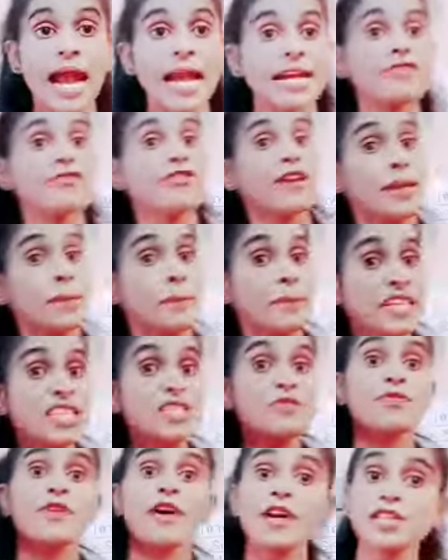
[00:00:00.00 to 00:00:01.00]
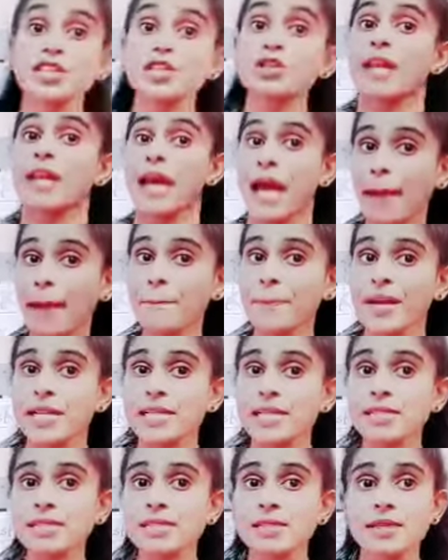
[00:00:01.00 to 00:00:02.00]
if any misfortune
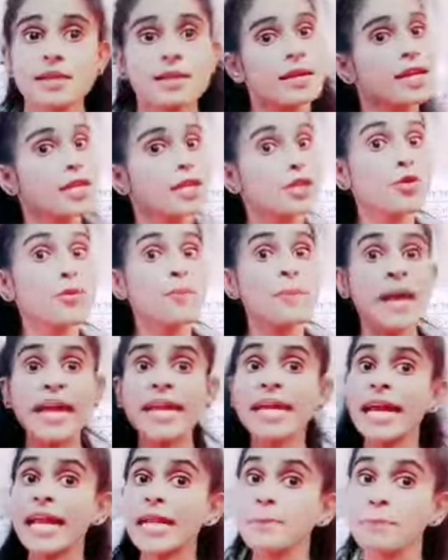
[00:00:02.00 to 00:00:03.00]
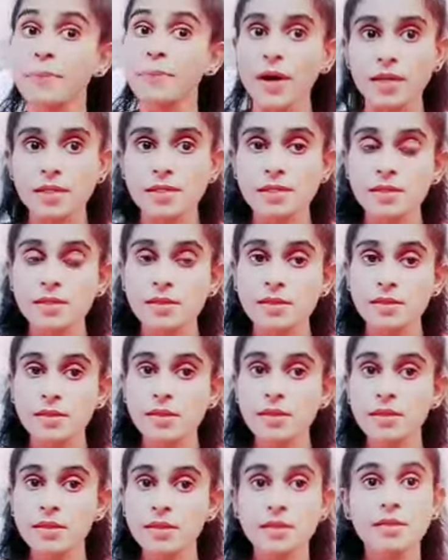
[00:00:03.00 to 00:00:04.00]
happens, you may get burns.
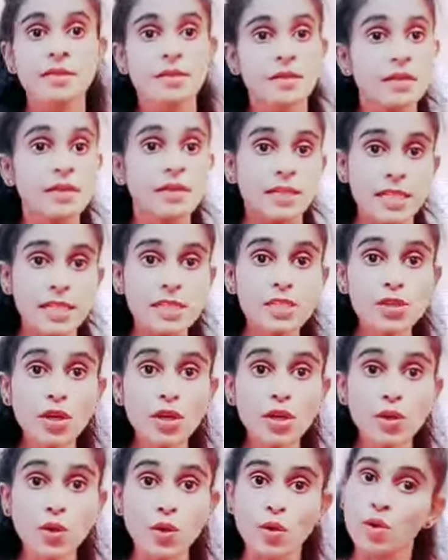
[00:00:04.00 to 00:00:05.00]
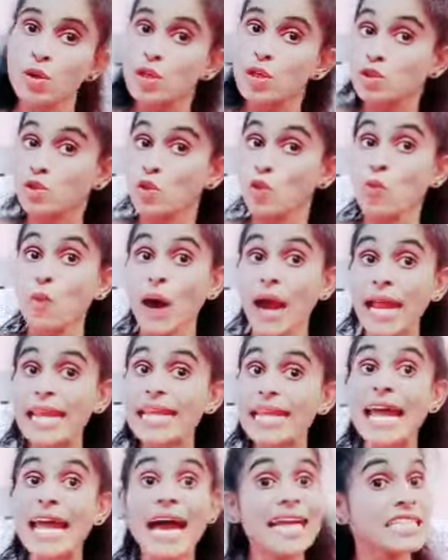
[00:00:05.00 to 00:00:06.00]
Yes or no? So while
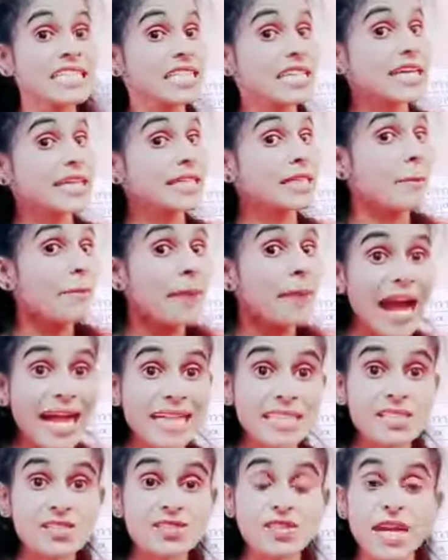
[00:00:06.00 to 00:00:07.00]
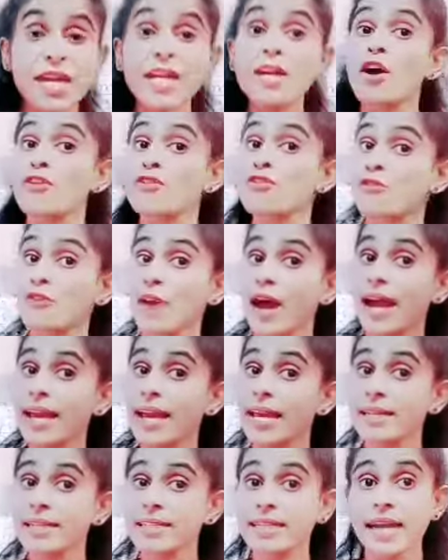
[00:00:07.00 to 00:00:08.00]
lighting the matchstick or
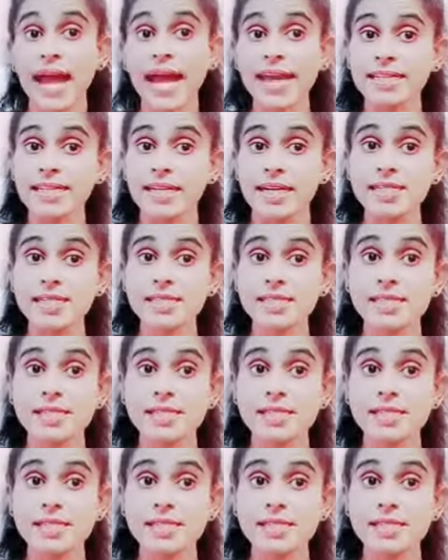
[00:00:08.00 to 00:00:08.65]
firecrackers,